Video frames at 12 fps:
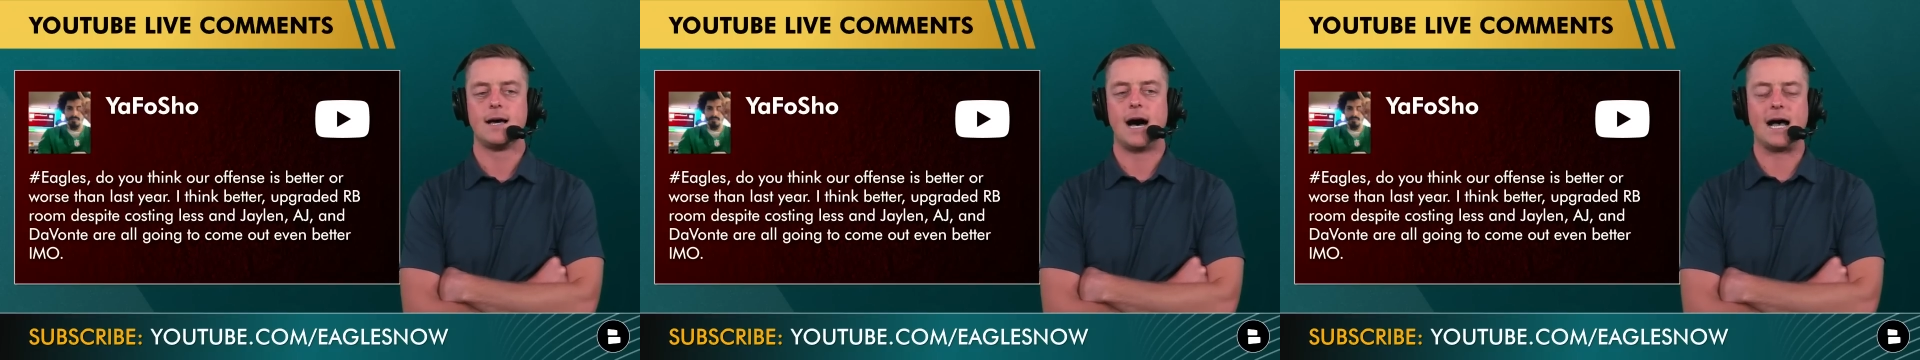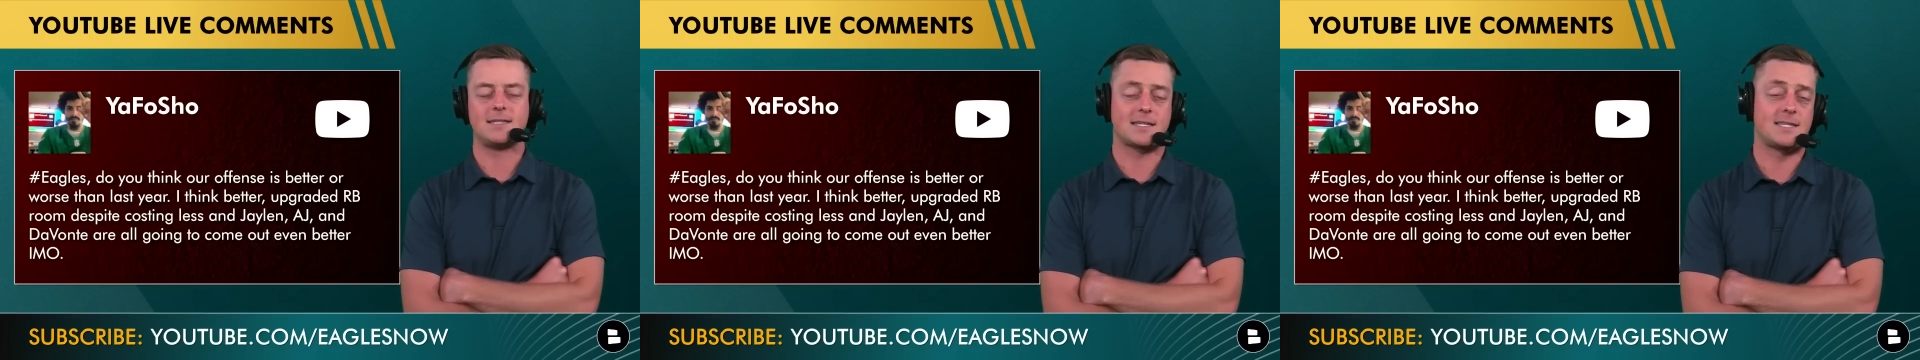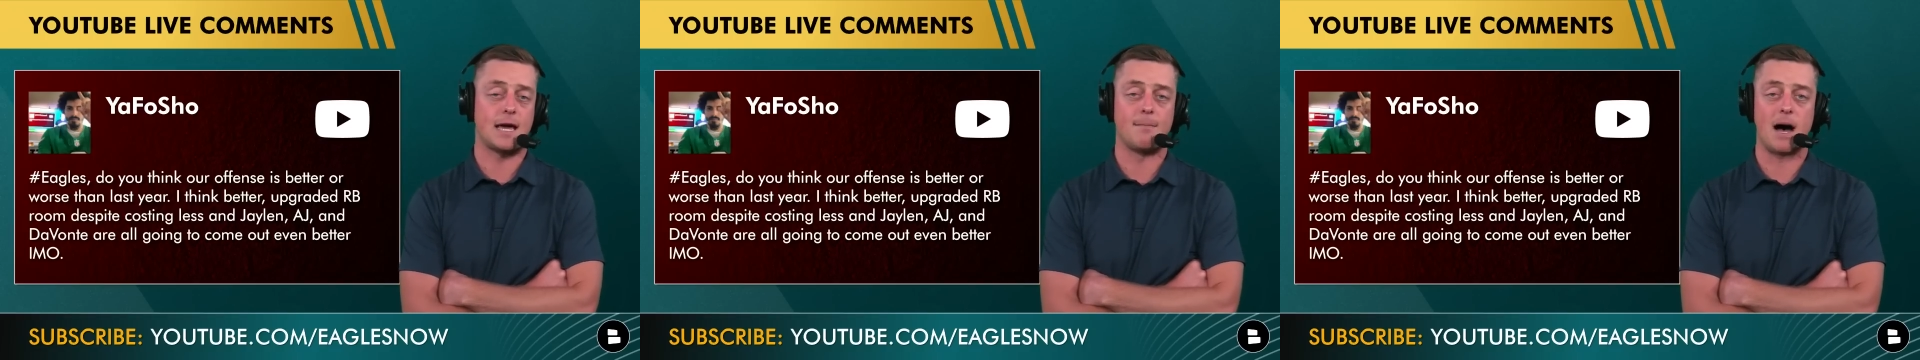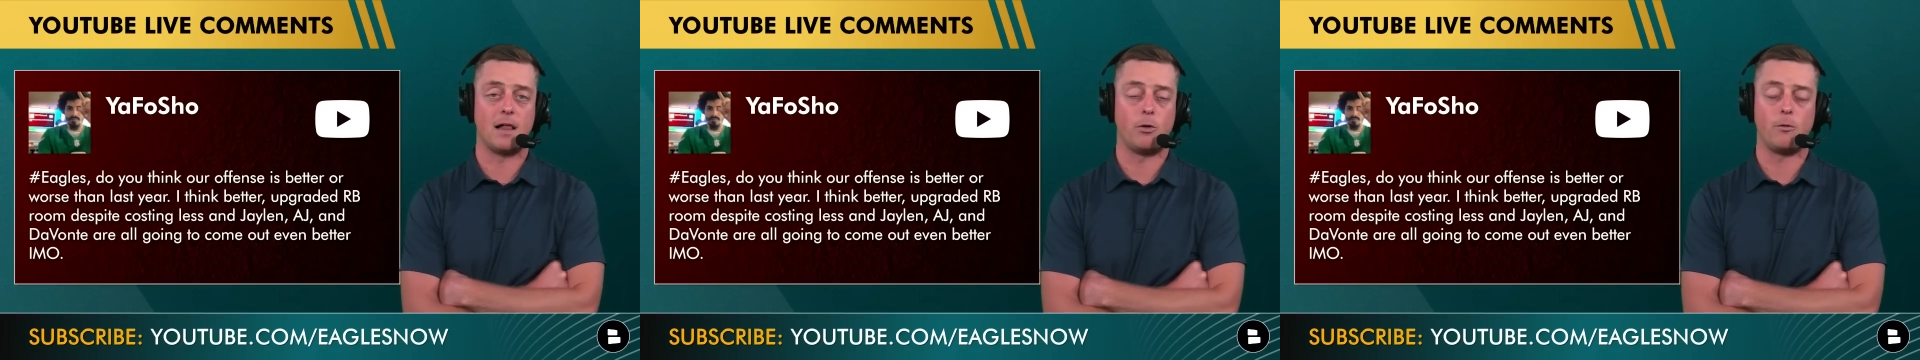Isaac
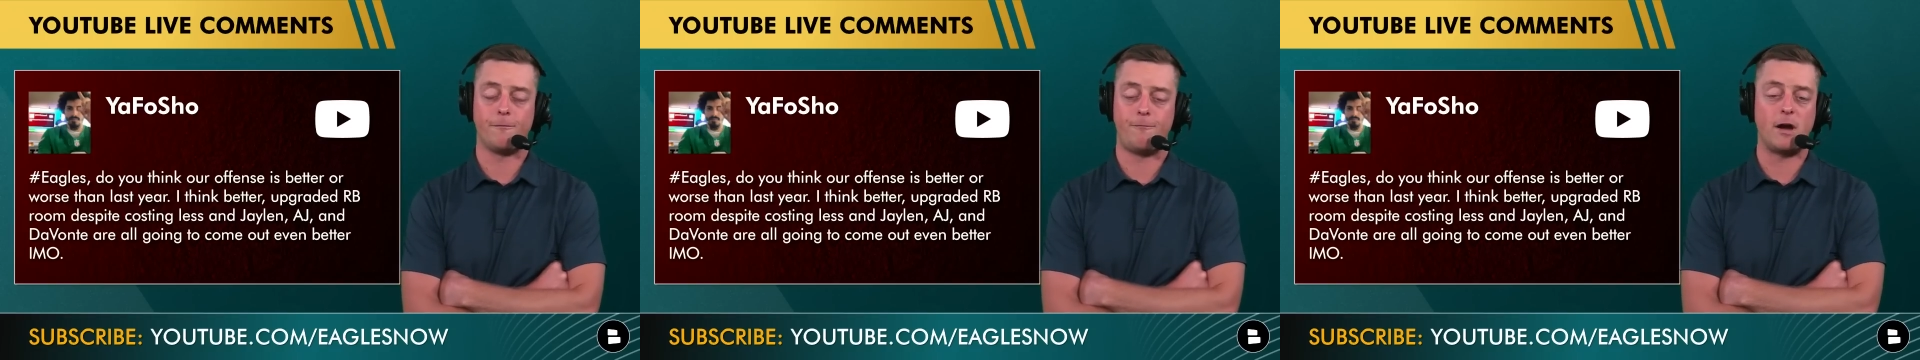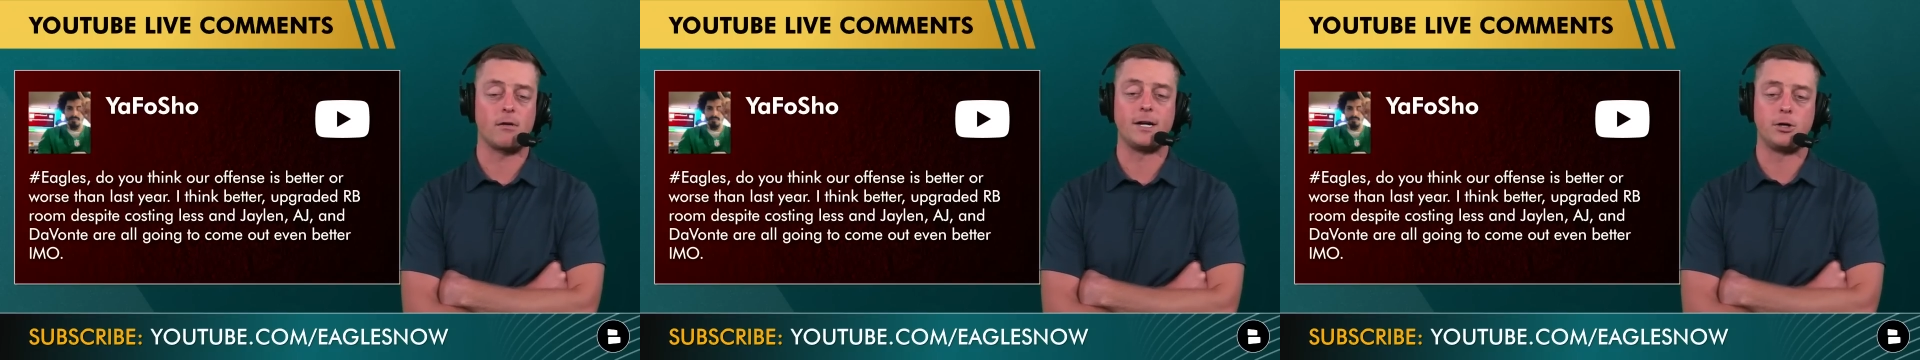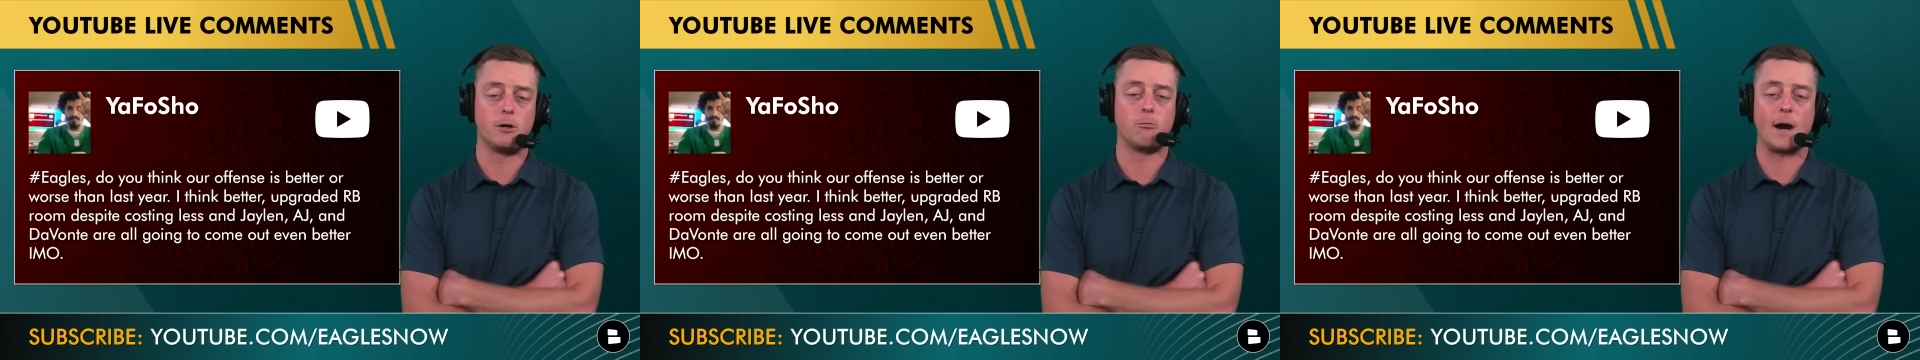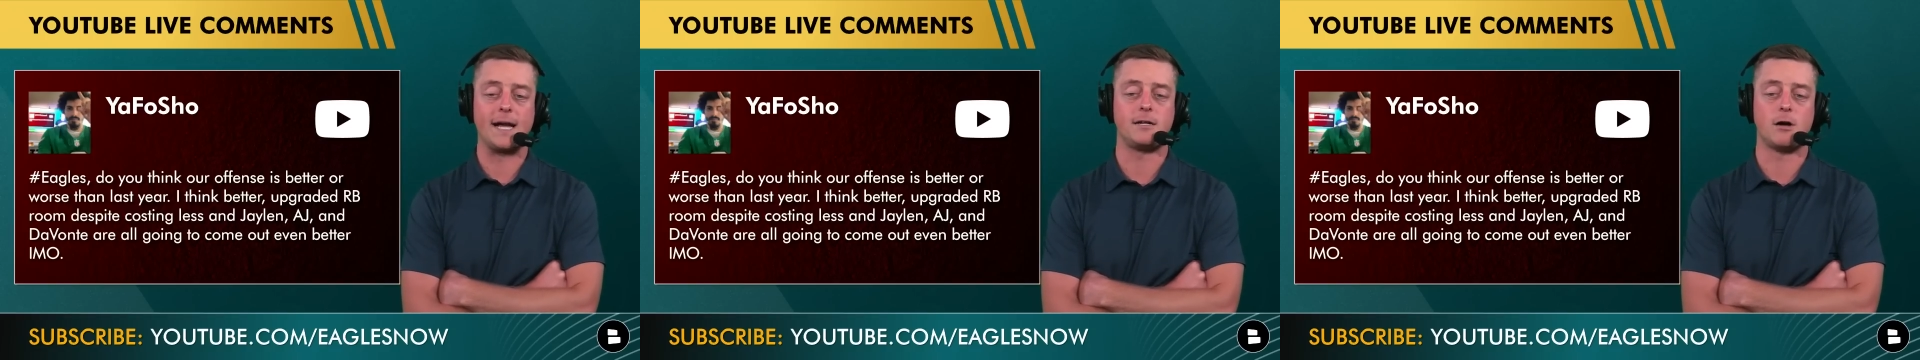Seumalo, very good
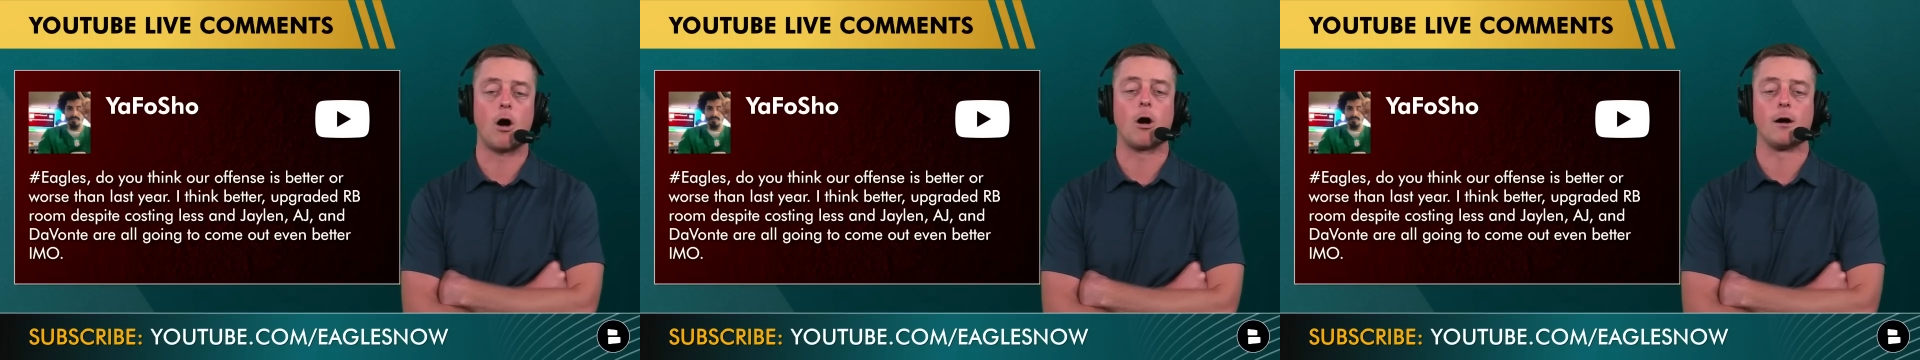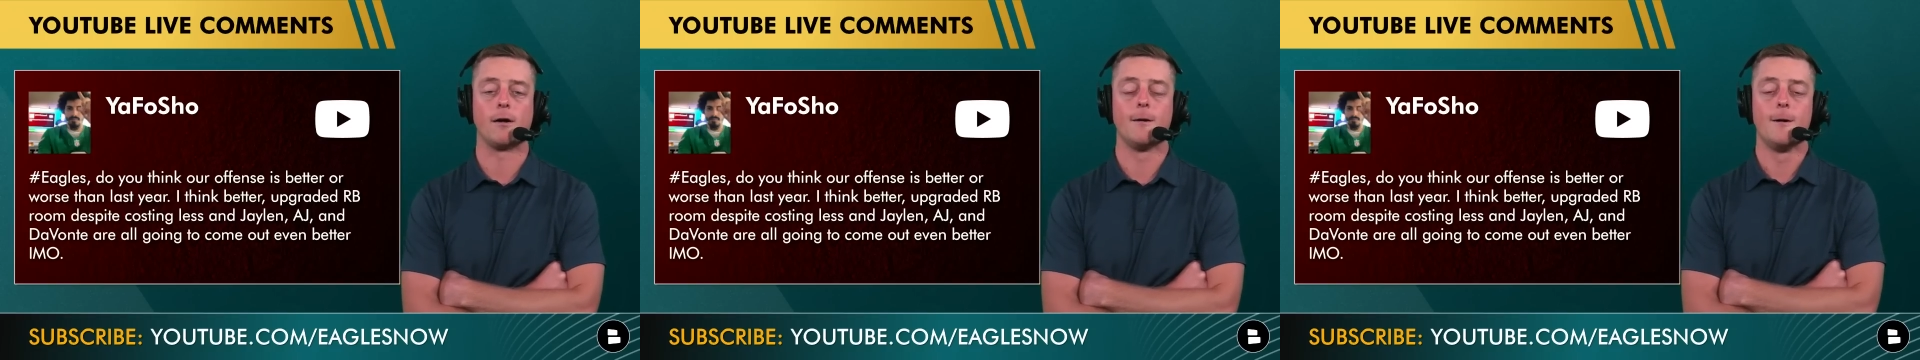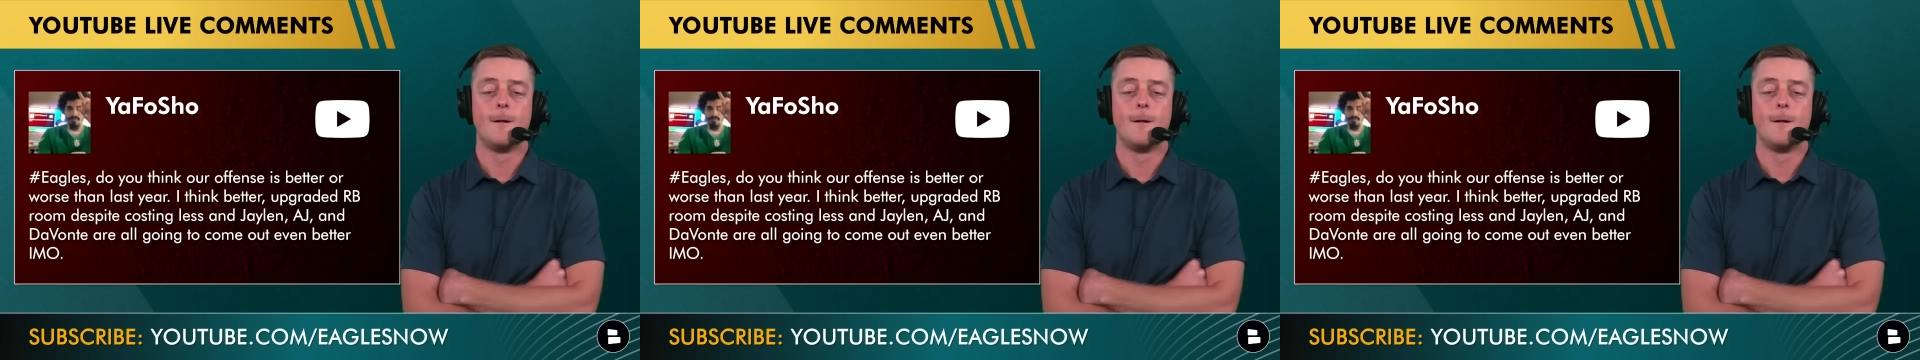right guard.